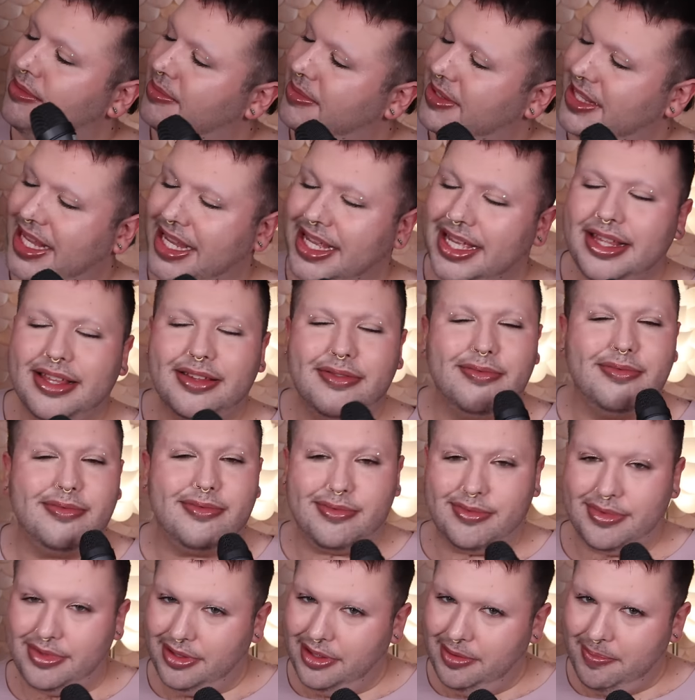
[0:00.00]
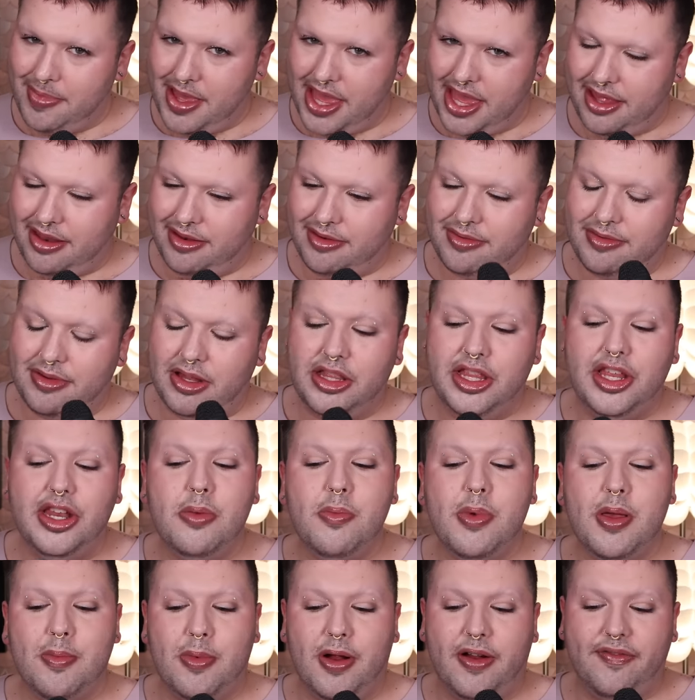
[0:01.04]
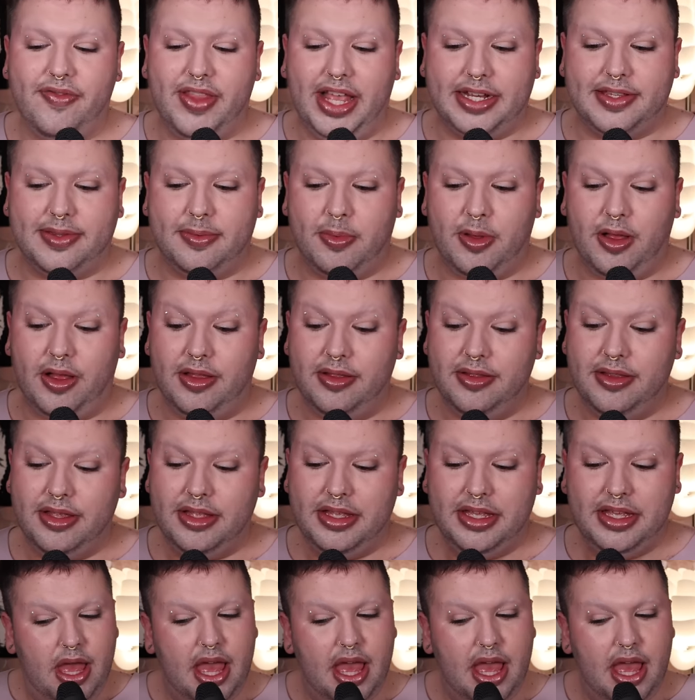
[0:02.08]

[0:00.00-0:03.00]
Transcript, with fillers: I'm saying a little bit a little bit more flexible.